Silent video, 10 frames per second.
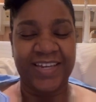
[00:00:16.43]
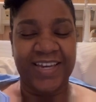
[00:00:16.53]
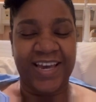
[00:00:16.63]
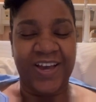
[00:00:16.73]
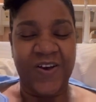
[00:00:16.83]

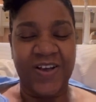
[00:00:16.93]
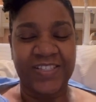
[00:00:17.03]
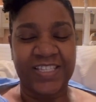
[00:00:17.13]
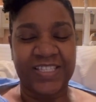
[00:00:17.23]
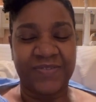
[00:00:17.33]
and
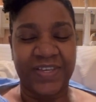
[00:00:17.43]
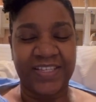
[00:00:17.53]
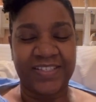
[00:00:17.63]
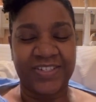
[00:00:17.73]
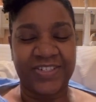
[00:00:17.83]
cause his
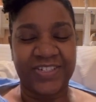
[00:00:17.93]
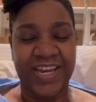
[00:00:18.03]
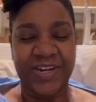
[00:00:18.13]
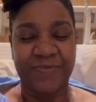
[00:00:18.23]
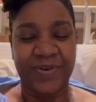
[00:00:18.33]
face to
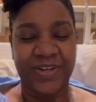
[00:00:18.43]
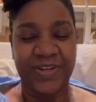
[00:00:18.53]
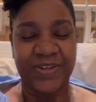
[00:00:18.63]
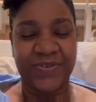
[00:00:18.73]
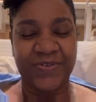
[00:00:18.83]
shine
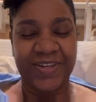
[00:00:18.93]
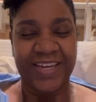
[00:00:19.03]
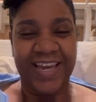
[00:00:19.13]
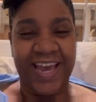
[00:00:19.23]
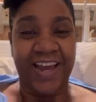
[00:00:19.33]
upon you
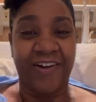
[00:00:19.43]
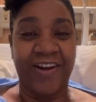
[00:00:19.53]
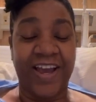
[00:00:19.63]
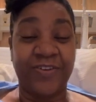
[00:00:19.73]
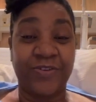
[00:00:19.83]
and
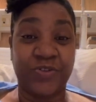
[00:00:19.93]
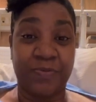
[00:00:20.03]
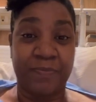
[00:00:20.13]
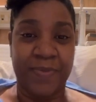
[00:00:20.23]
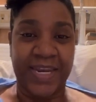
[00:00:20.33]
grant you
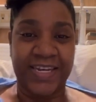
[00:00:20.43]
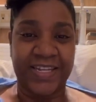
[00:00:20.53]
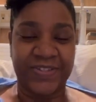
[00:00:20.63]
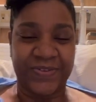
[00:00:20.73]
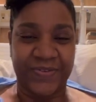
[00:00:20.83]

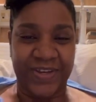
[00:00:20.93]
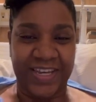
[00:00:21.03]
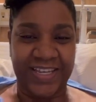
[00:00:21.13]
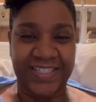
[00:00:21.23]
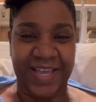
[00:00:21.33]
tremendous
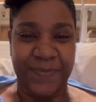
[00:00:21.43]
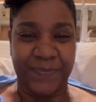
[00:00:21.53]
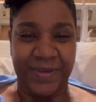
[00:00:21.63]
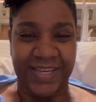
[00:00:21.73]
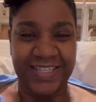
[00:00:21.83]
grace and
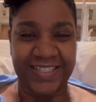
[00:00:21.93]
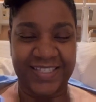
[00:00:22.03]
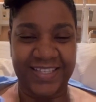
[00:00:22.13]
peace